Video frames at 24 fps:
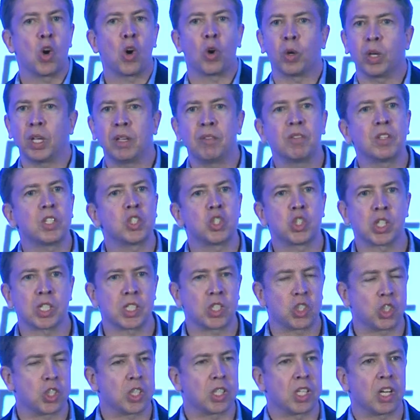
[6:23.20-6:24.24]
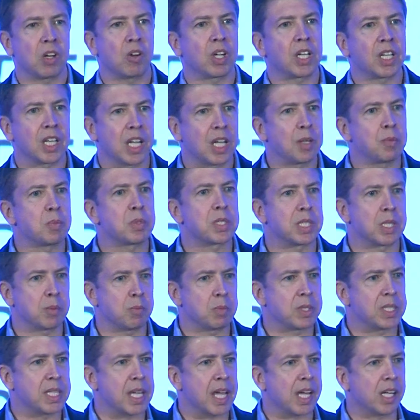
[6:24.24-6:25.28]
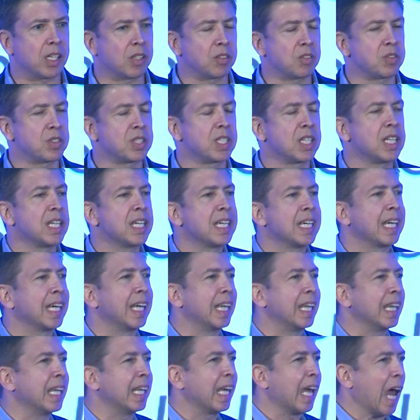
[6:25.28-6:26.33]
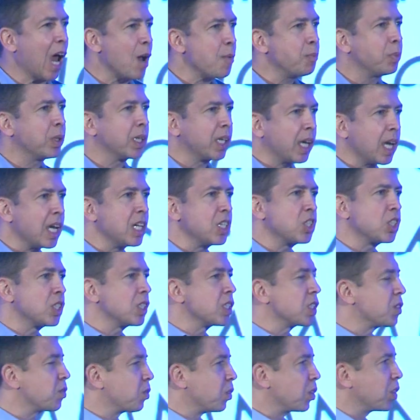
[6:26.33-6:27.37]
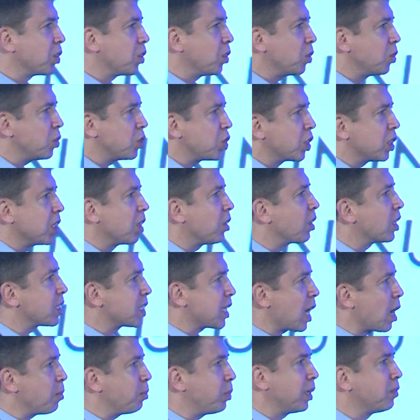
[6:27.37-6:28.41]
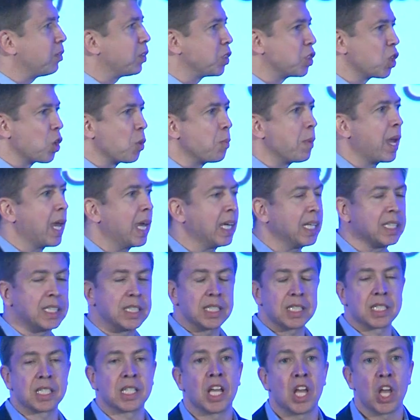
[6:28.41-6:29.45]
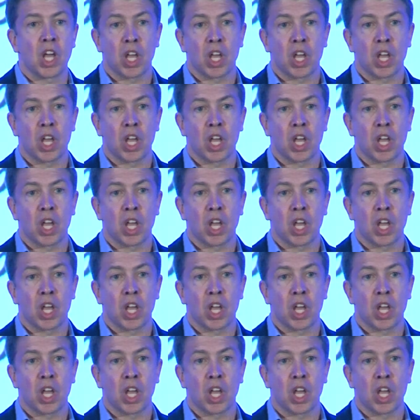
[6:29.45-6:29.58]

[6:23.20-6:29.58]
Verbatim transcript: or even just generic names themselves. In the applications for the new generic top-level domains,